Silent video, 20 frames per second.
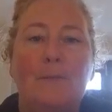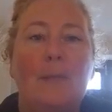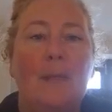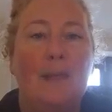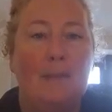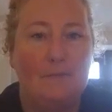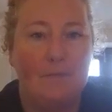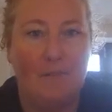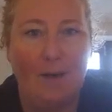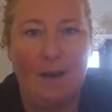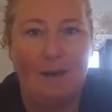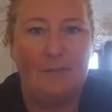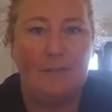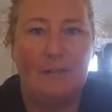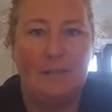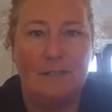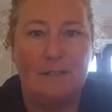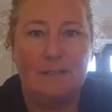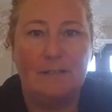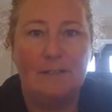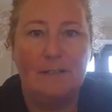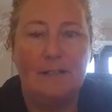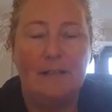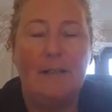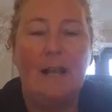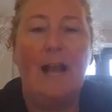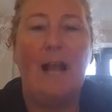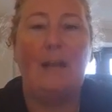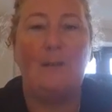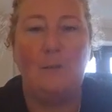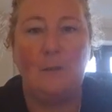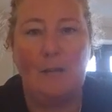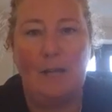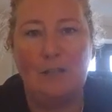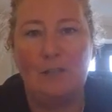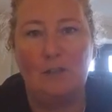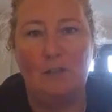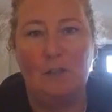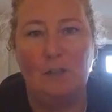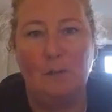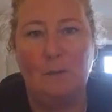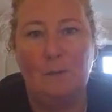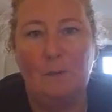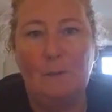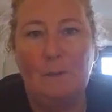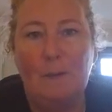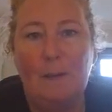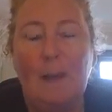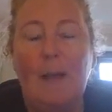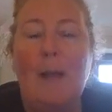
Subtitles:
in 5 years and you get your goal.